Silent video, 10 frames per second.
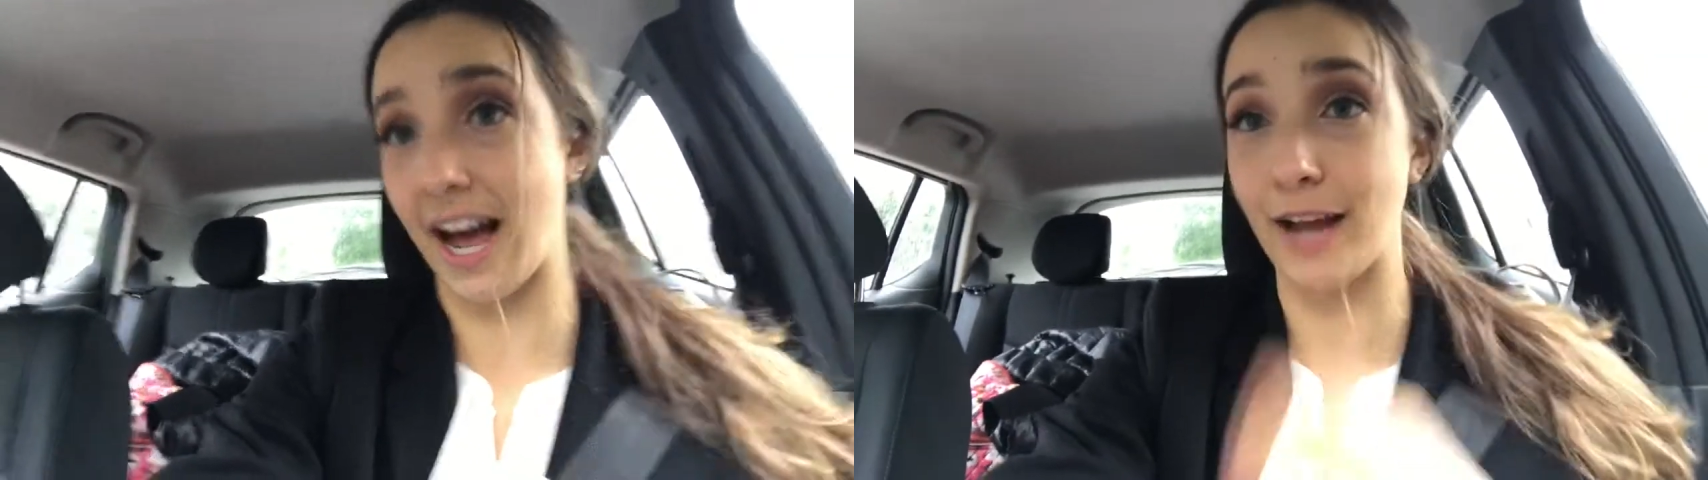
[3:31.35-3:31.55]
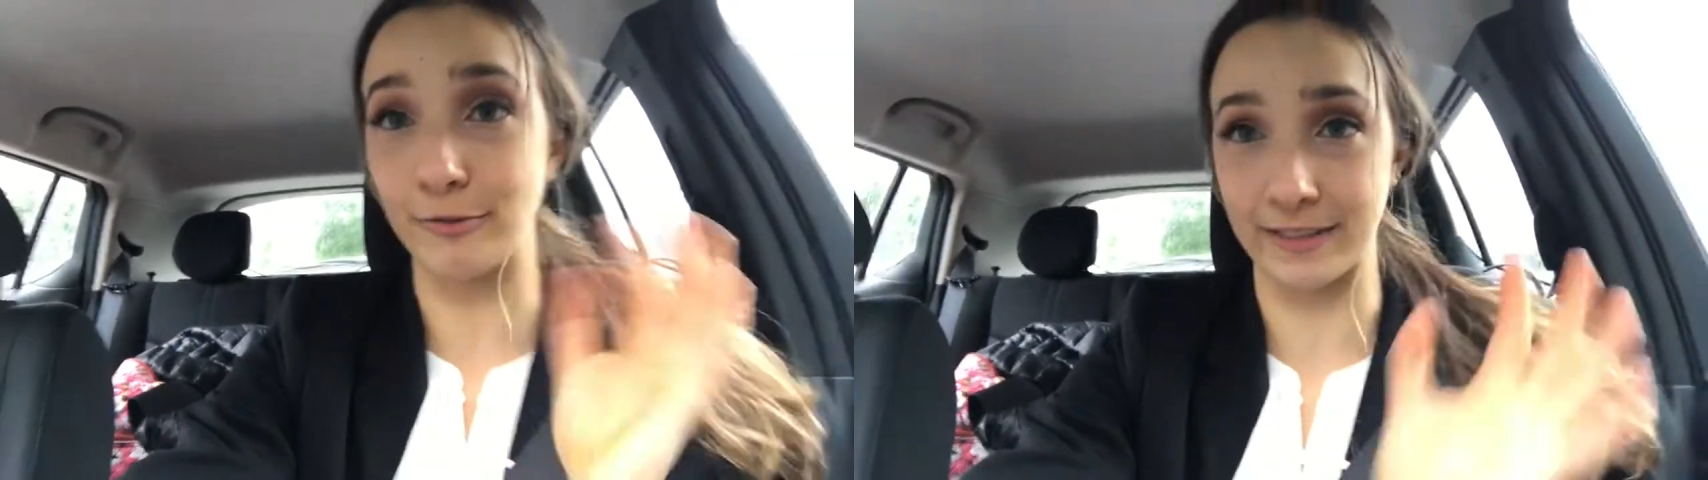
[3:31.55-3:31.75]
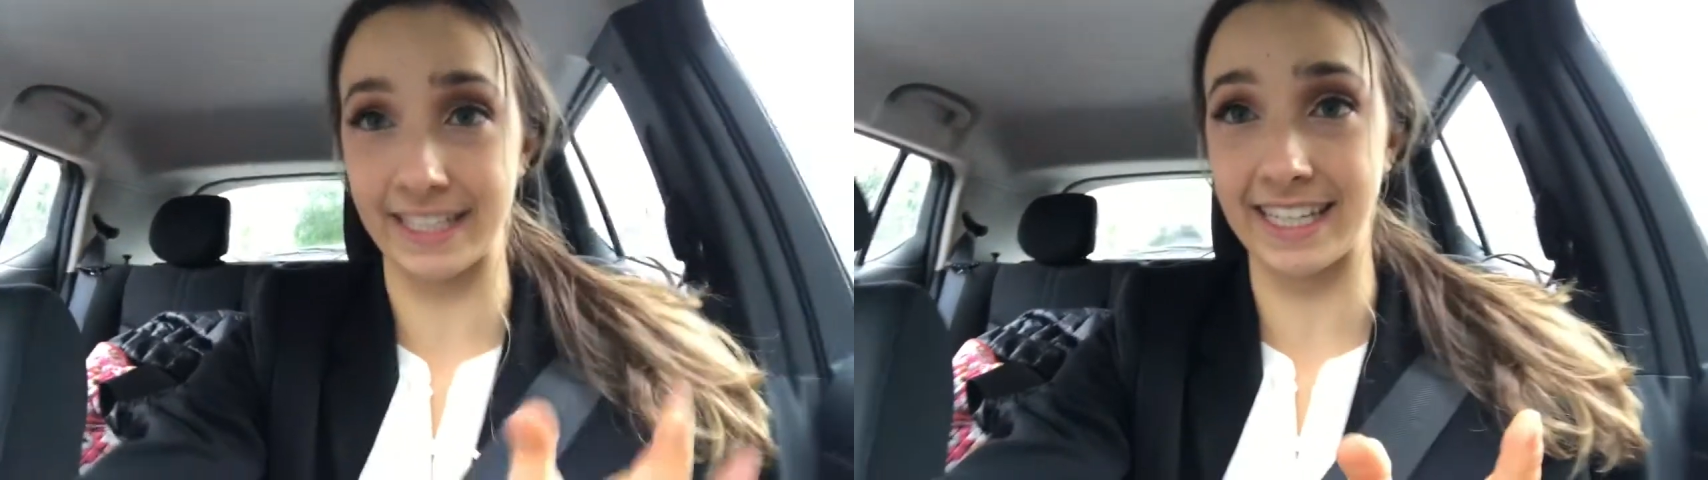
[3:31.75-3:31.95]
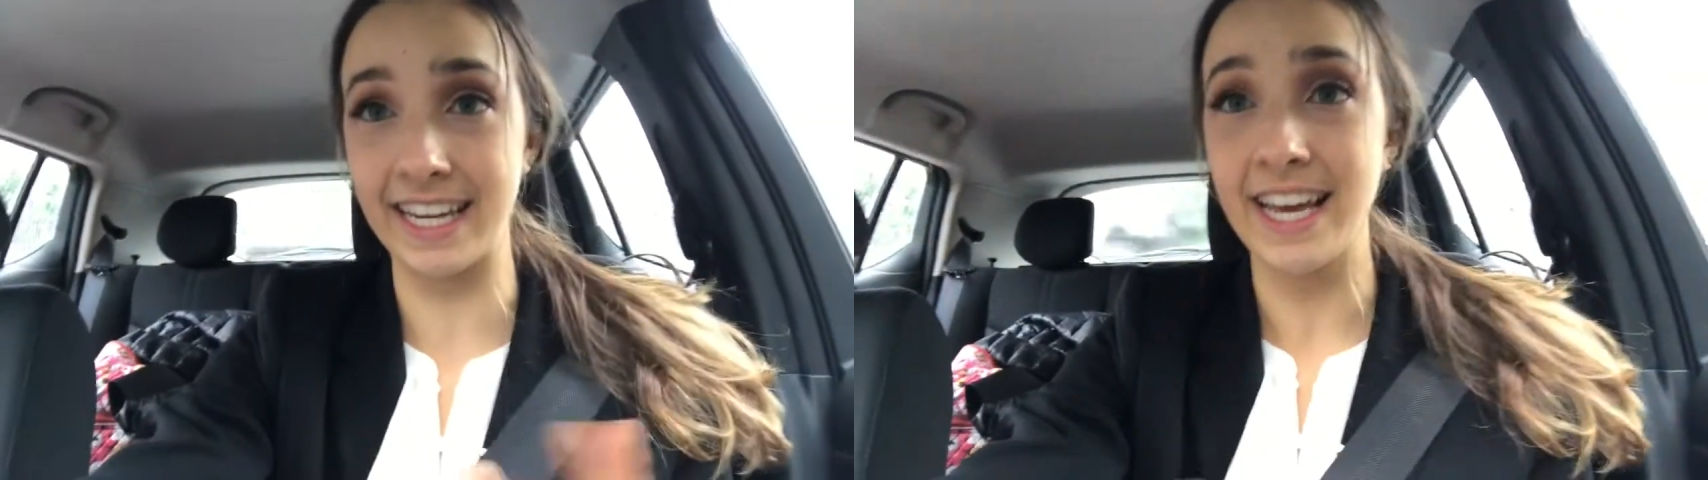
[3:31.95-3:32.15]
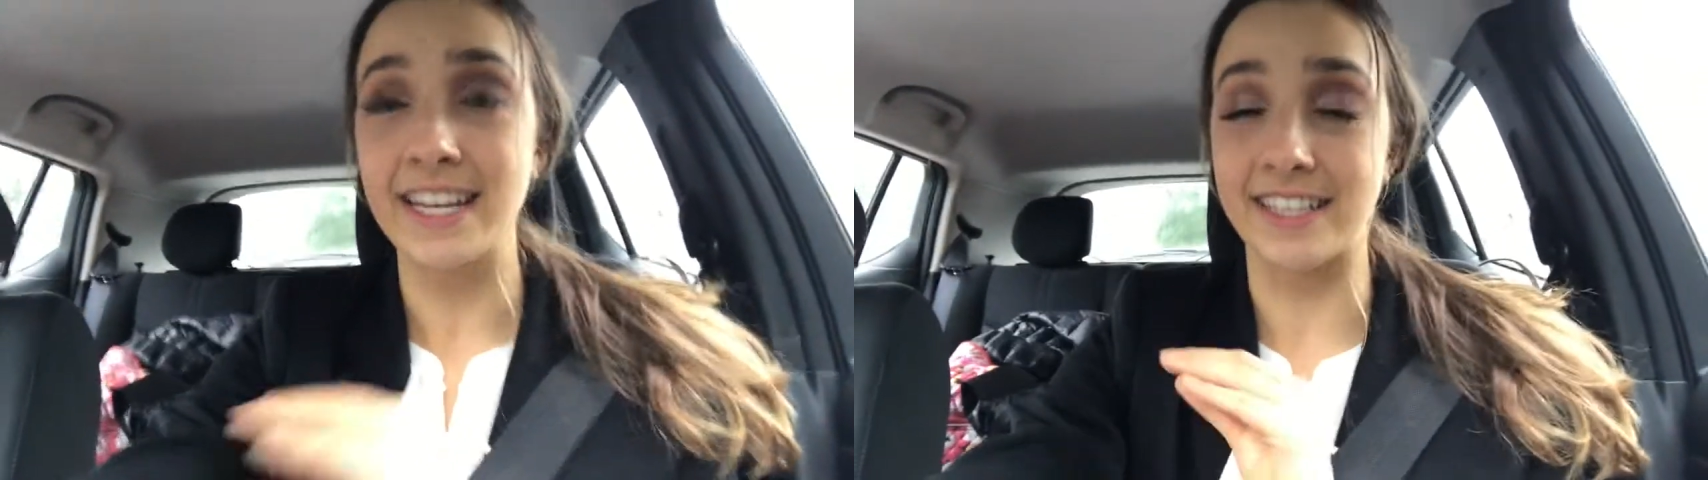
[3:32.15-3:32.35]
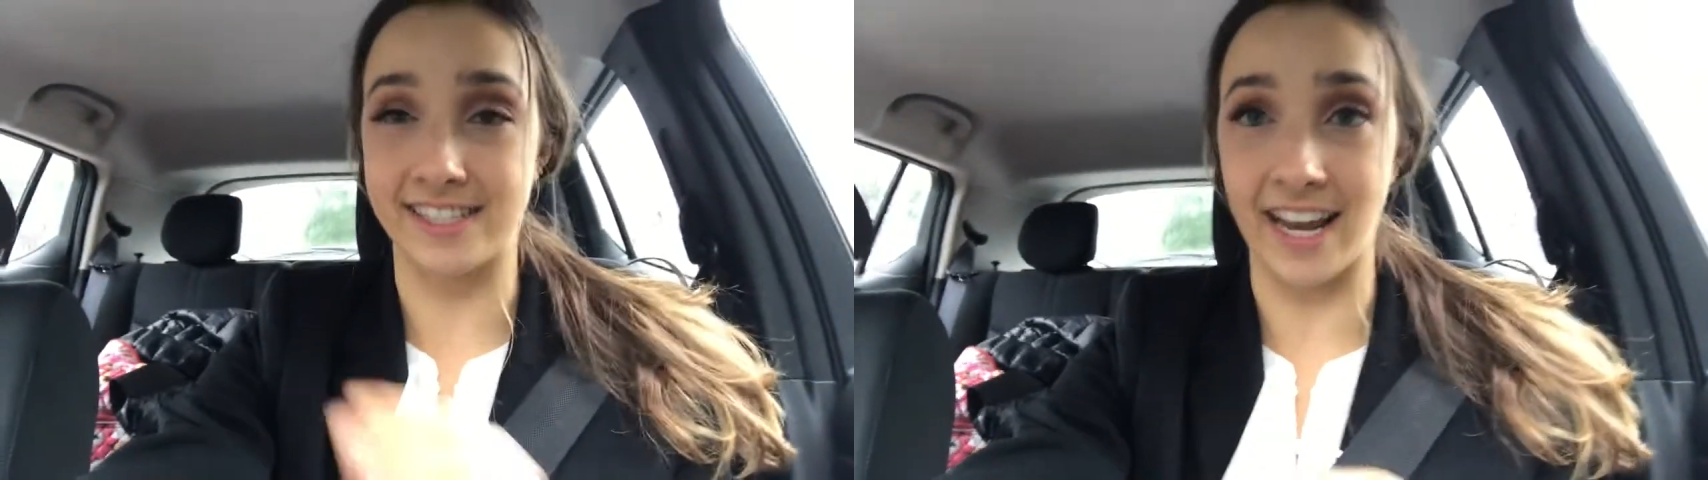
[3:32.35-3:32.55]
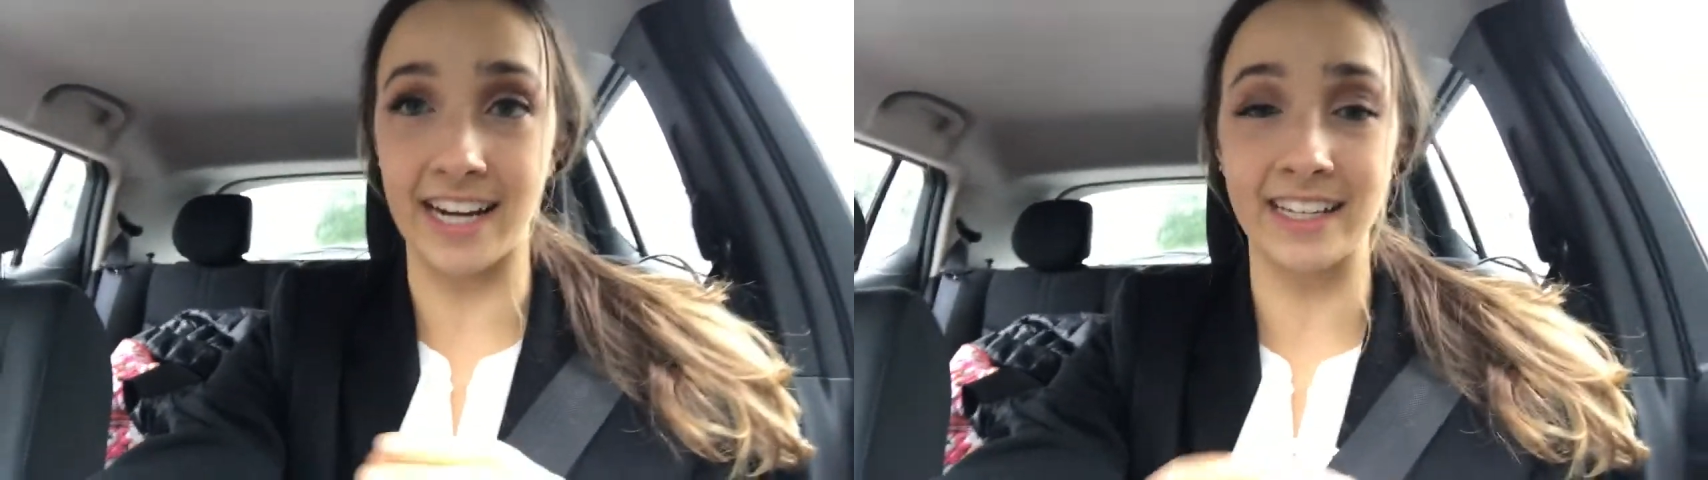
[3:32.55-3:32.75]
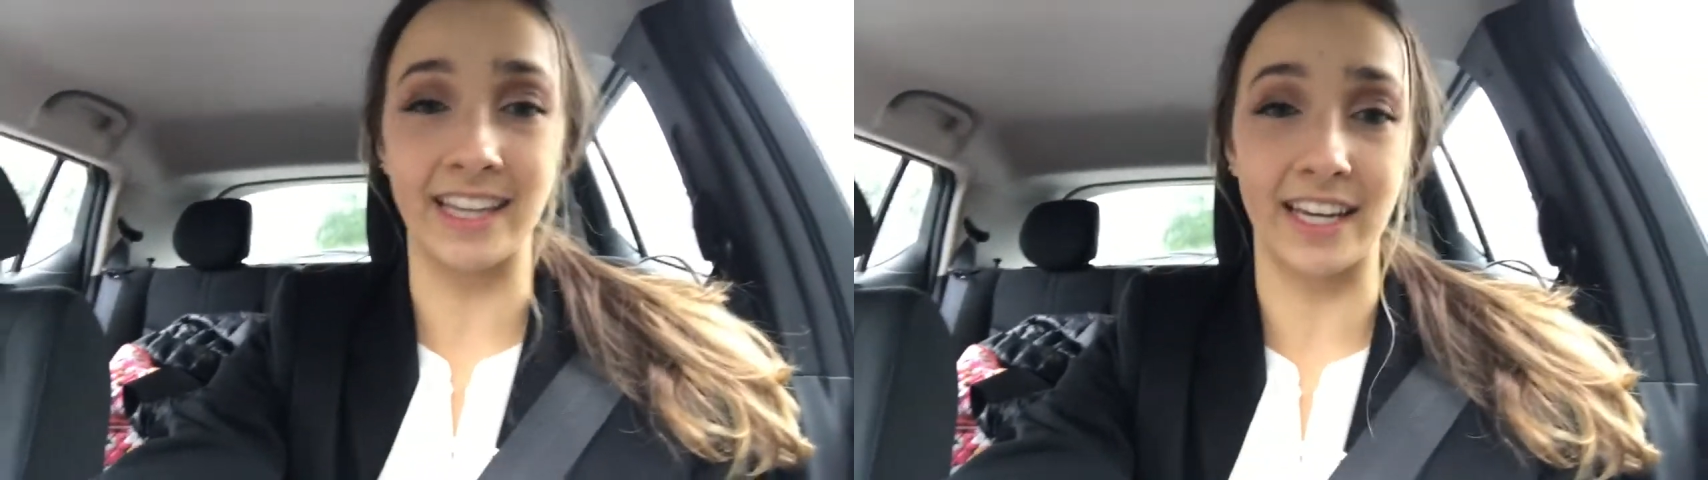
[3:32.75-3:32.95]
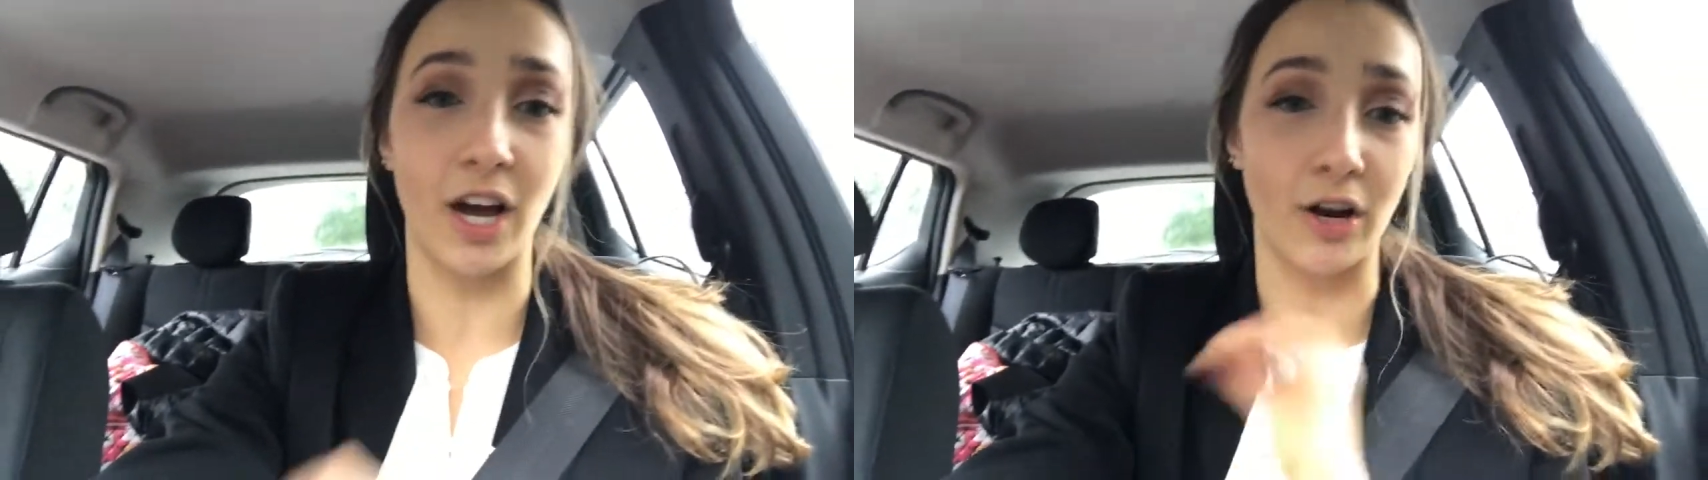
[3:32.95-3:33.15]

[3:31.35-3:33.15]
I really decided like,